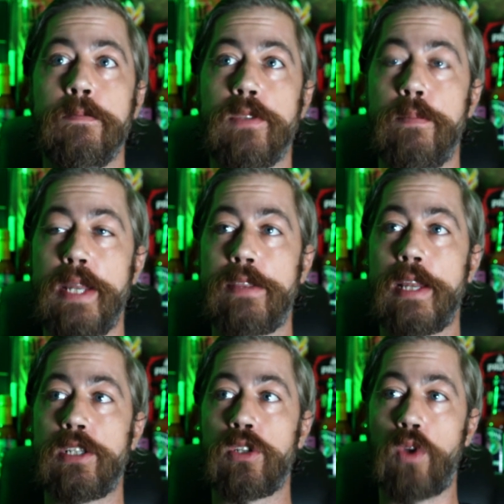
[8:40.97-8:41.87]
The minute
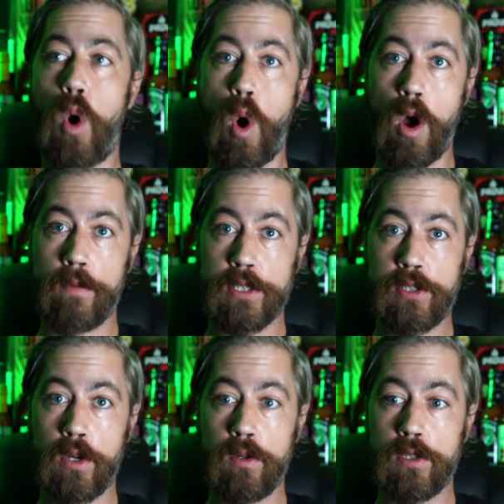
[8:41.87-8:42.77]
that I start to harvest
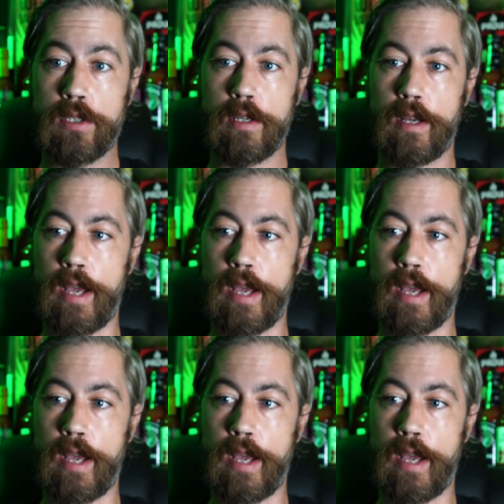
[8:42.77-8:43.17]
those